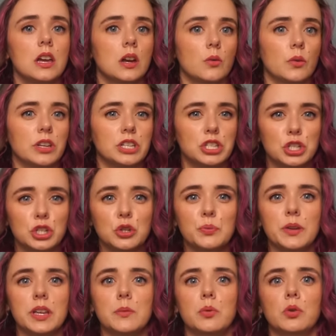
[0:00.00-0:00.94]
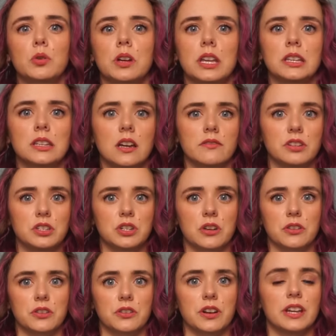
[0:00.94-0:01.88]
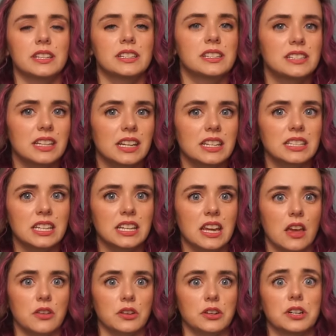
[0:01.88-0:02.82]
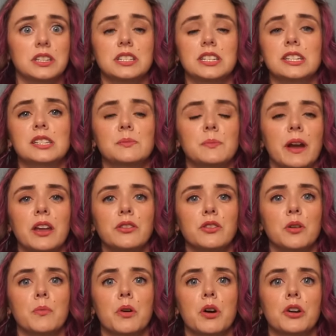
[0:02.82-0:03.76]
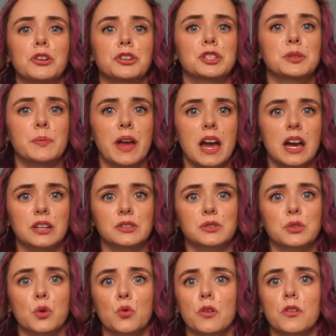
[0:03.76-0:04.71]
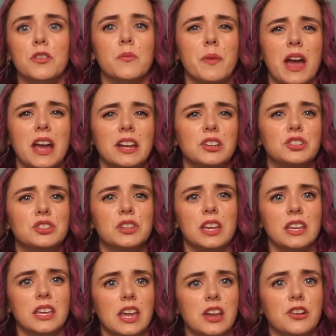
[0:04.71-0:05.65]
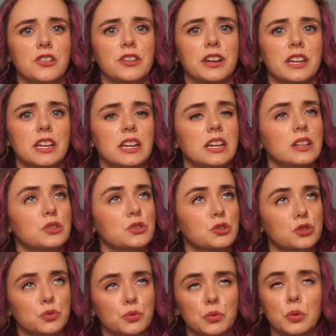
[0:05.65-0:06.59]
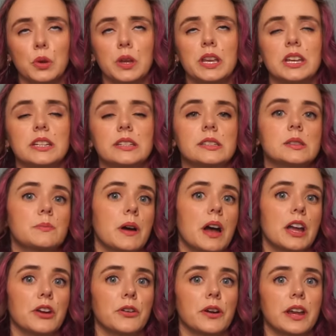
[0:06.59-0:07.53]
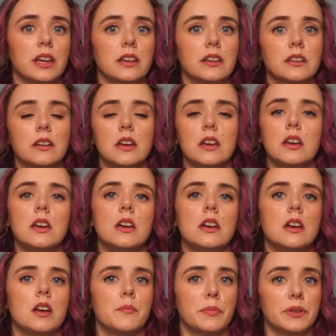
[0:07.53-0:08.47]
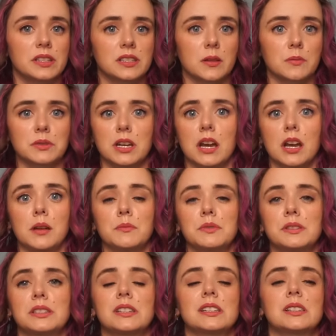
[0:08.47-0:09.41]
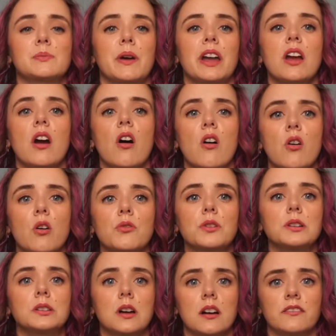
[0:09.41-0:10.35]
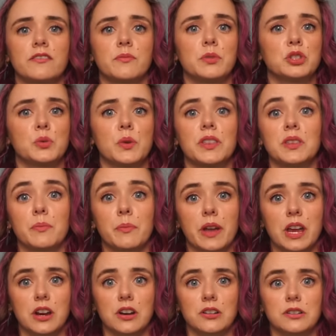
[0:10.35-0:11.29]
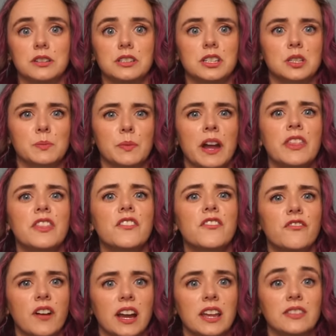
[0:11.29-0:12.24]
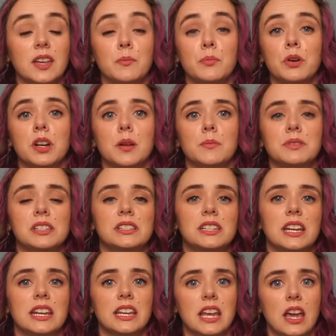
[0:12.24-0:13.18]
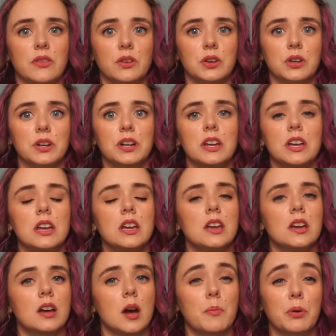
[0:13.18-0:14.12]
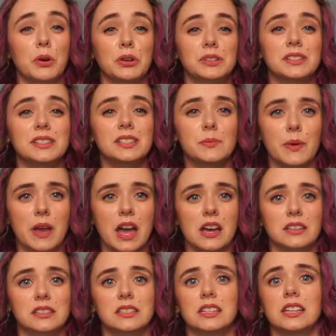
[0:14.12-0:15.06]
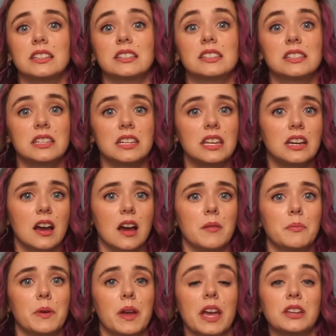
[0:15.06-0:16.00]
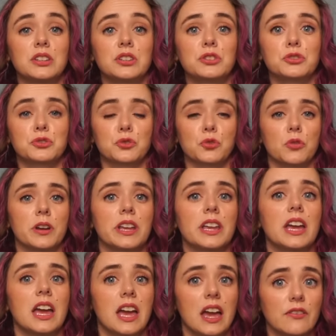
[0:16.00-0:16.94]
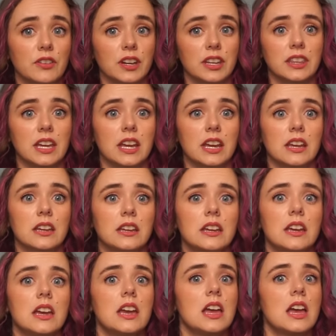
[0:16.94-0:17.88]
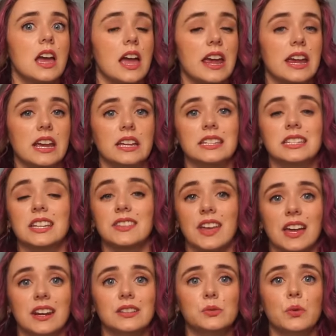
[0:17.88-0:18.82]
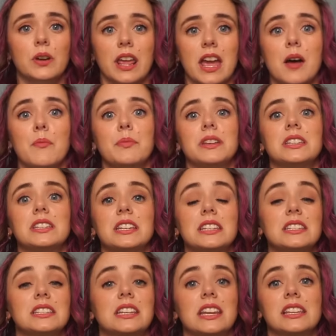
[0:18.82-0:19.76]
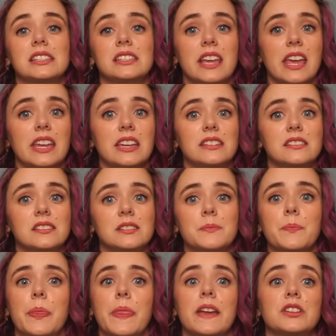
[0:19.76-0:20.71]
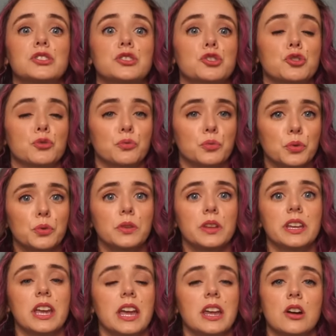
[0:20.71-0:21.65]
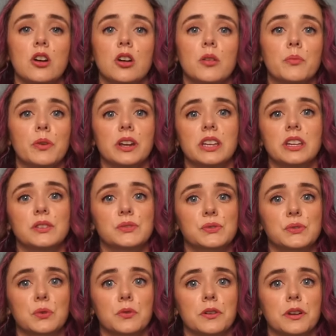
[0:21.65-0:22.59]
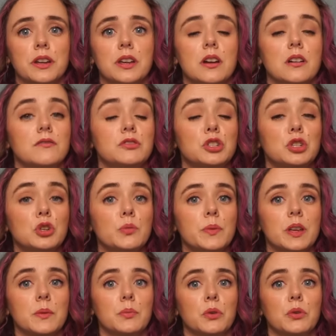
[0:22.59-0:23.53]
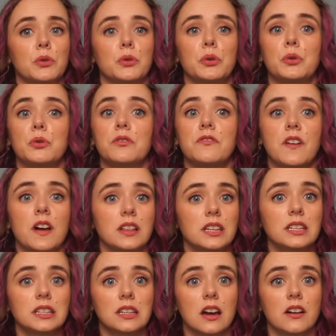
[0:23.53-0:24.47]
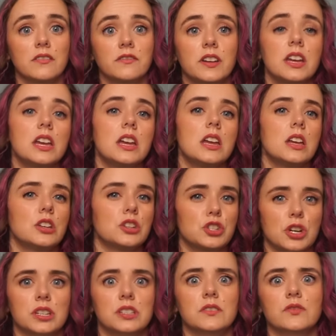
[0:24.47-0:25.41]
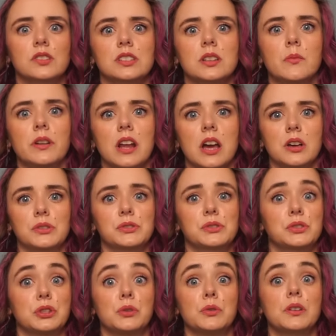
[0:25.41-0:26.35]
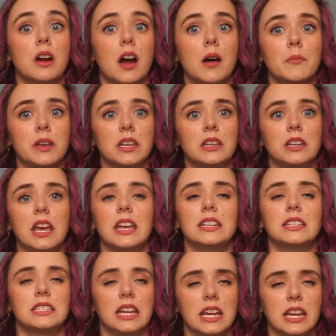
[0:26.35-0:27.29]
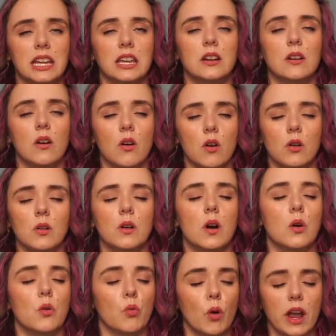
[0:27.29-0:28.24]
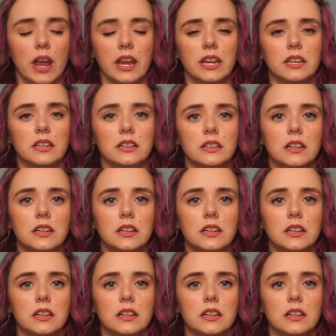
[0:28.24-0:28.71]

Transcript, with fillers: When two people can love each other and stick together despite their partner's past or the baggage they carry, it's truly inspiring. But sometimes, despite all the love between the pair, despite the fight they put up to stay together, a person's past can sneak up and destroy everything. And that is what happened in today's case. It's truly a heartbreaking story of two people who fell in love just for someone else to come in and take it all away.